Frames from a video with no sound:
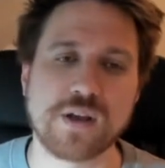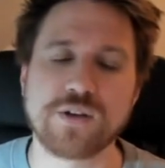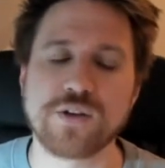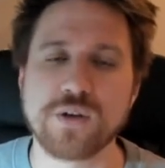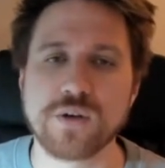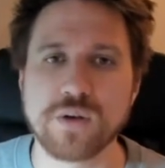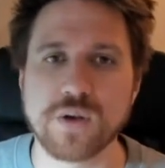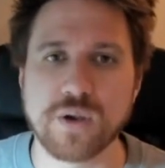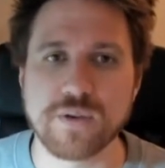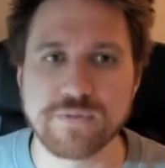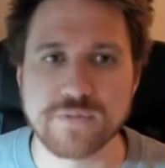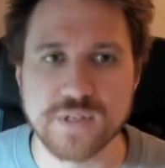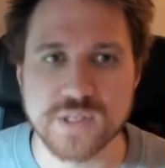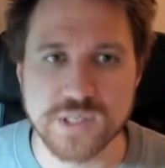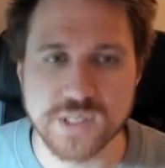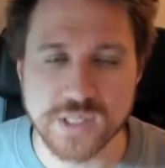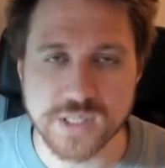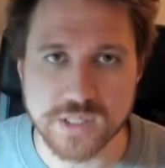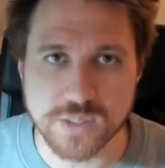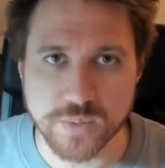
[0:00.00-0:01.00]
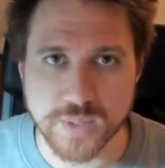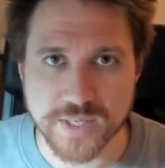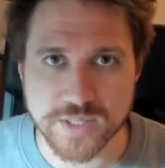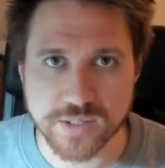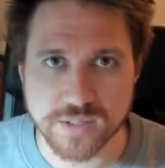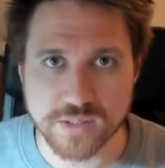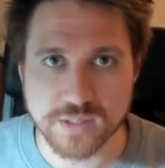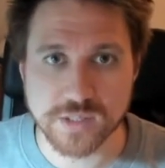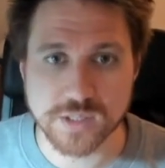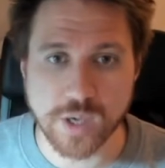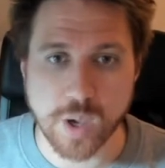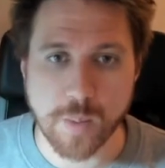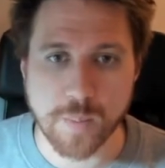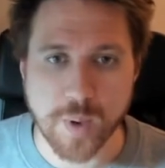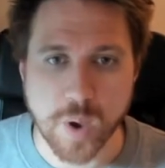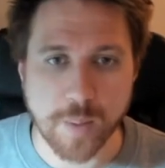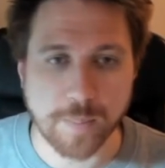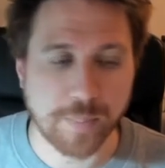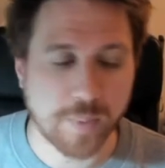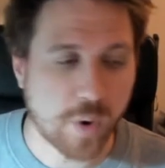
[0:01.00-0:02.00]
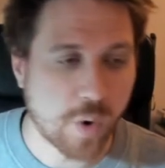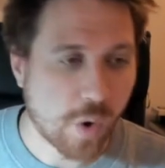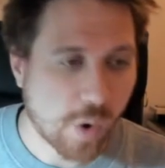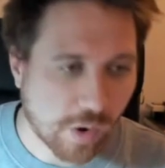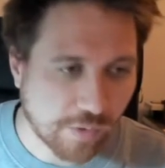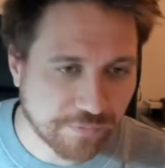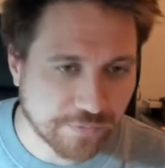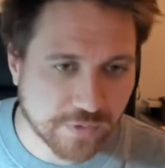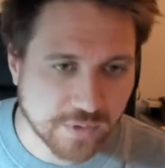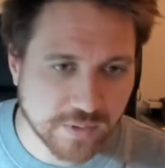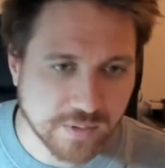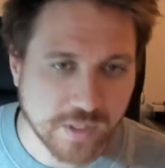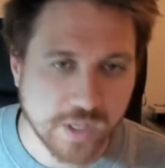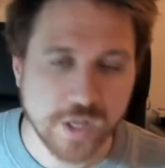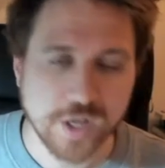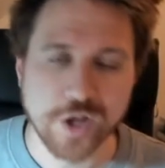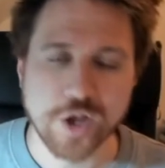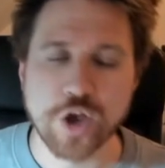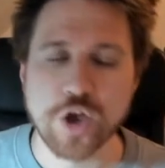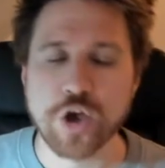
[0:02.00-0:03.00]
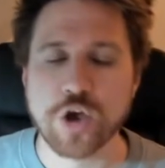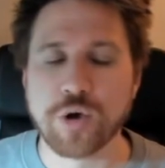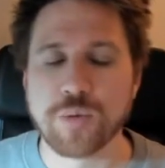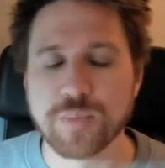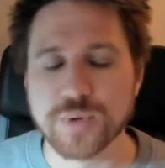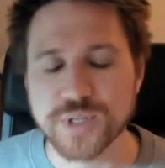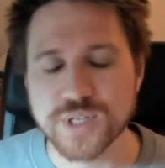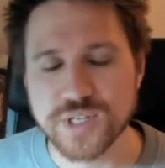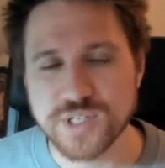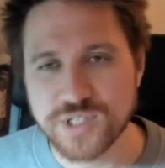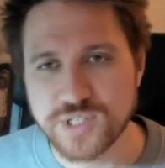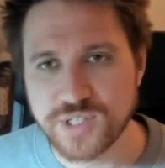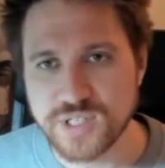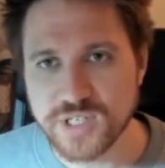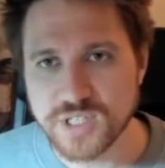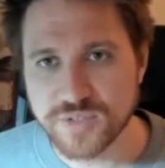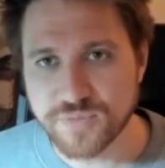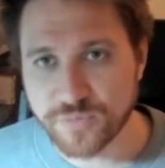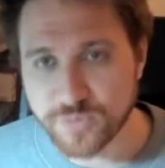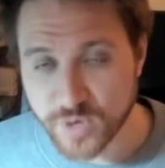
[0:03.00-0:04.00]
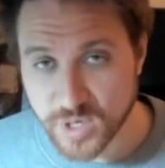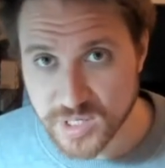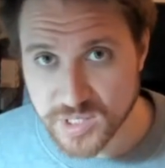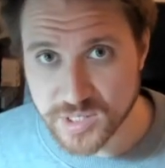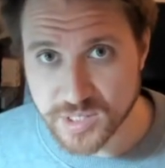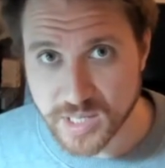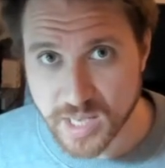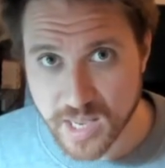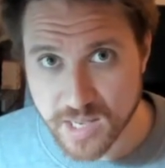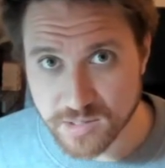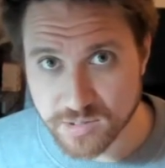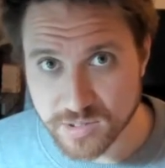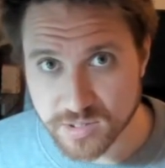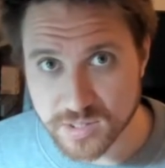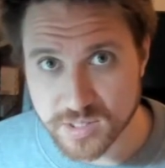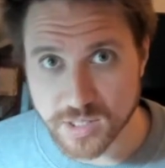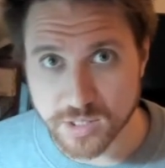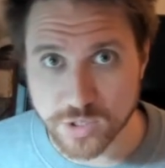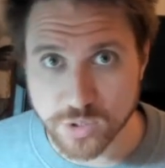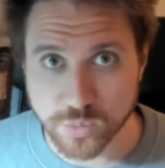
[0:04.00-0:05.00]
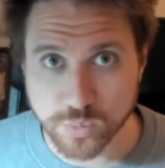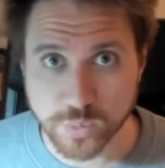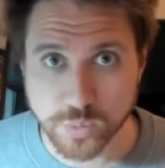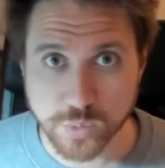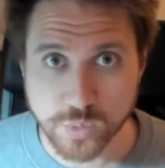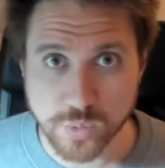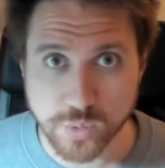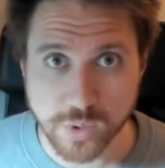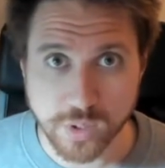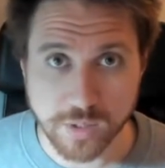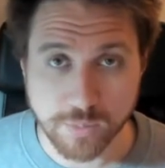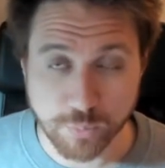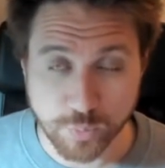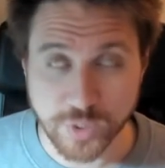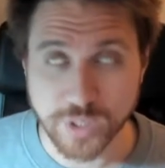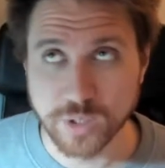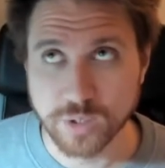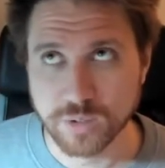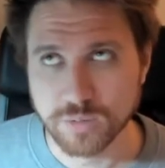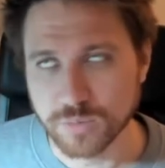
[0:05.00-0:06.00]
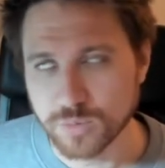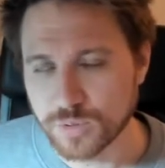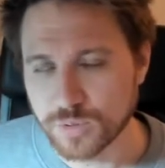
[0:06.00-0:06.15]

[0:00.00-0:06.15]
I don't know if these situations come up often, but it's these fringe cases that you will